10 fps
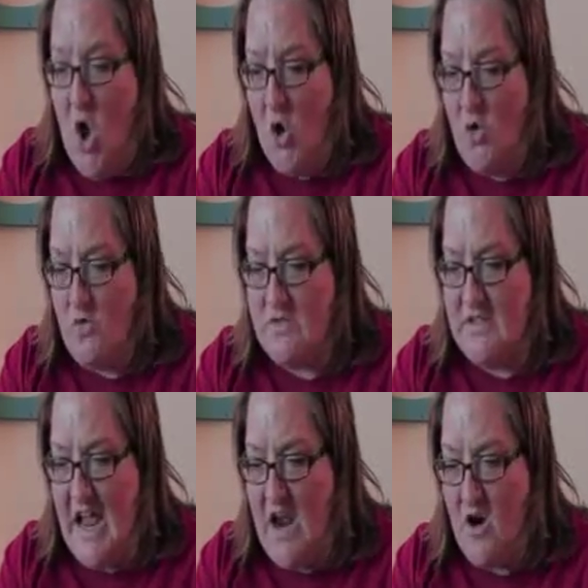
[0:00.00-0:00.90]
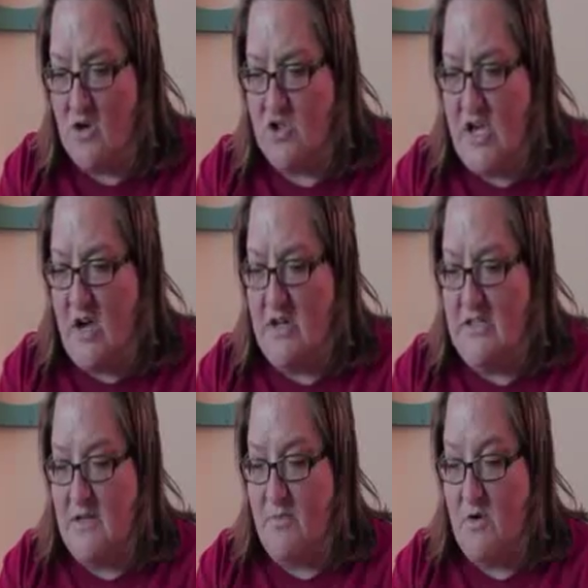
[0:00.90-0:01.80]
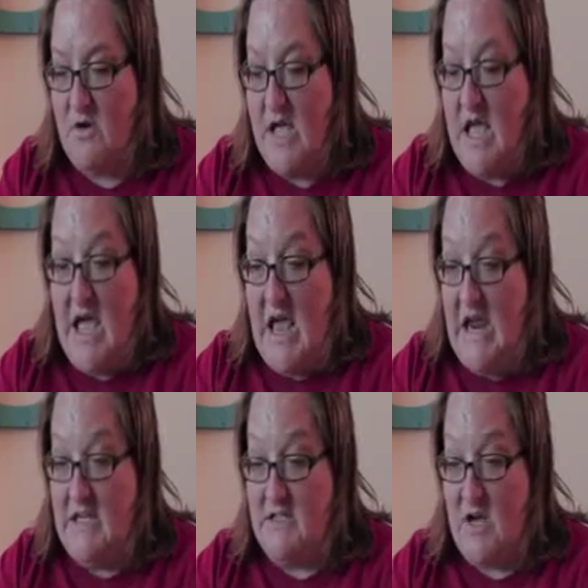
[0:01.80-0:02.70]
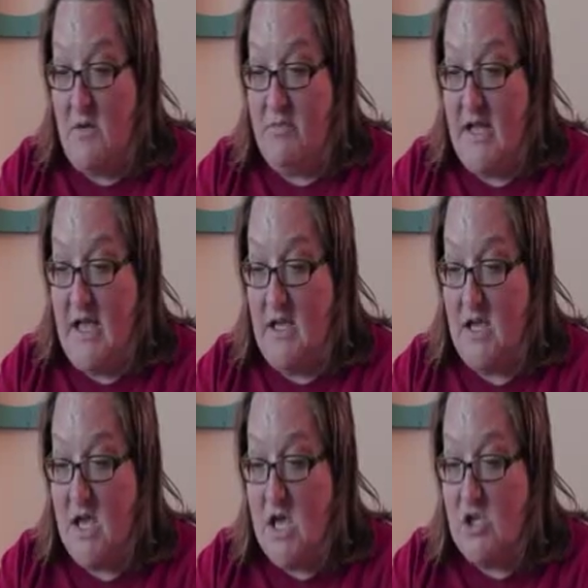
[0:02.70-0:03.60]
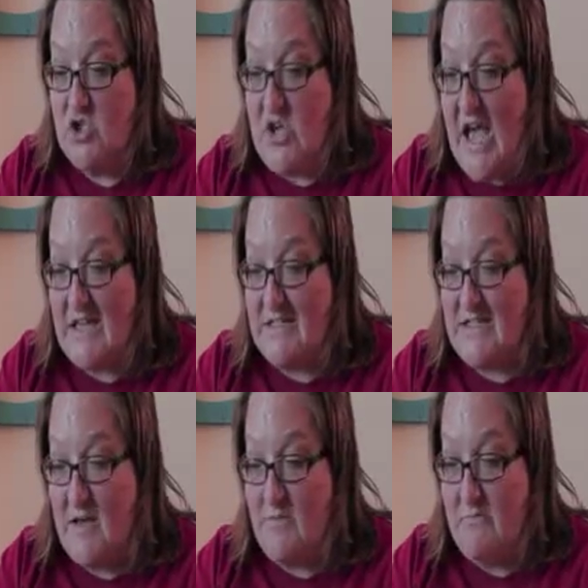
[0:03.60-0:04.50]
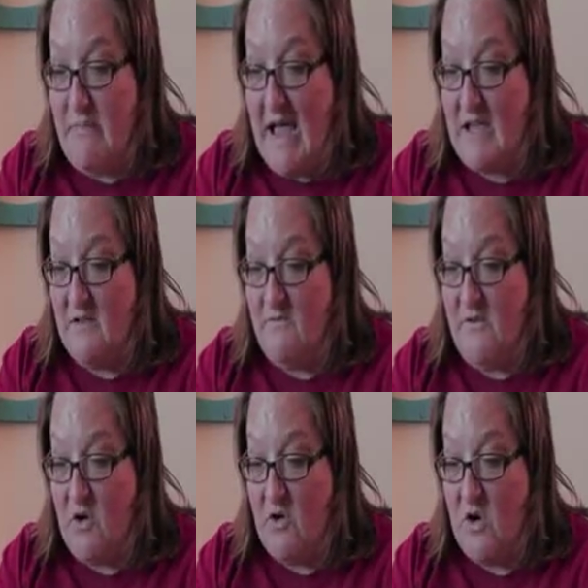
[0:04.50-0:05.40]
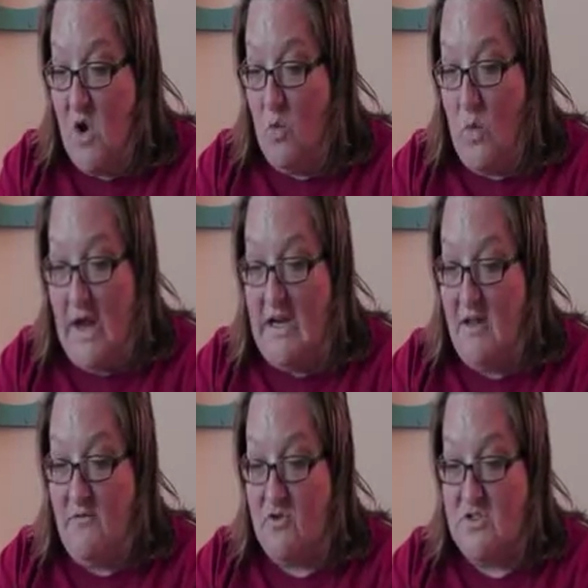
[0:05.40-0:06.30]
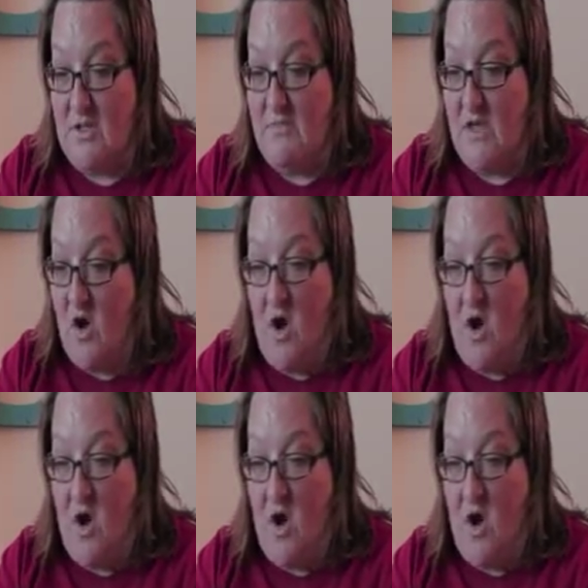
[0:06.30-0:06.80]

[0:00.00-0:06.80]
"Who's there?" shouted Dipper. Annie stopped playing. Jack stepped back in fear, waiting for something